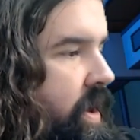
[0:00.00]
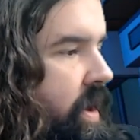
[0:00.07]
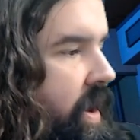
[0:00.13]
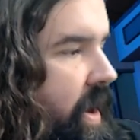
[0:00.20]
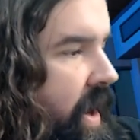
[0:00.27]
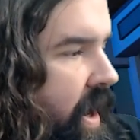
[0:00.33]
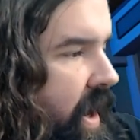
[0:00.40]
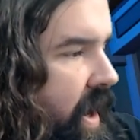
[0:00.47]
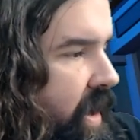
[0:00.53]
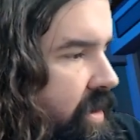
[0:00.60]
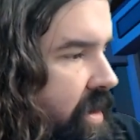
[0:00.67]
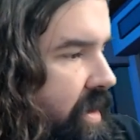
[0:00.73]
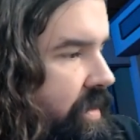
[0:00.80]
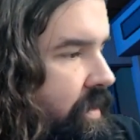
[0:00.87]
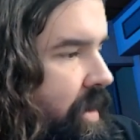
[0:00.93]
Uh,
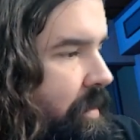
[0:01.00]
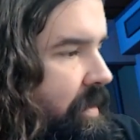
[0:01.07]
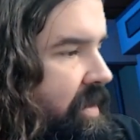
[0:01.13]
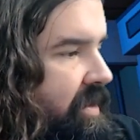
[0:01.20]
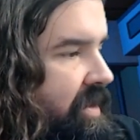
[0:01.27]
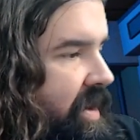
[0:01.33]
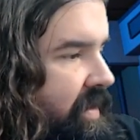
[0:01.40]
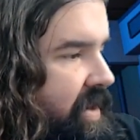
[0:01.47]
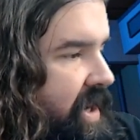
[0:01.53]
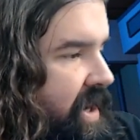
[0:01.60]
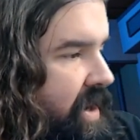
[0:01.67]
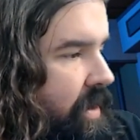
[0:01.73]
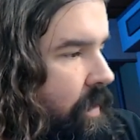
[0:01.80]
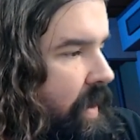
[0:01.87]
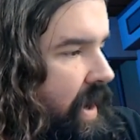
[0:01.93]
Darth Gremlin
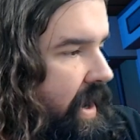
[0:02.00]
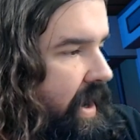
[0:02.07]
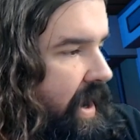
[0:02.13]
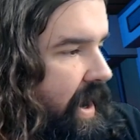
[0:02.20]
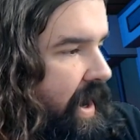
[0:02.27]
1701.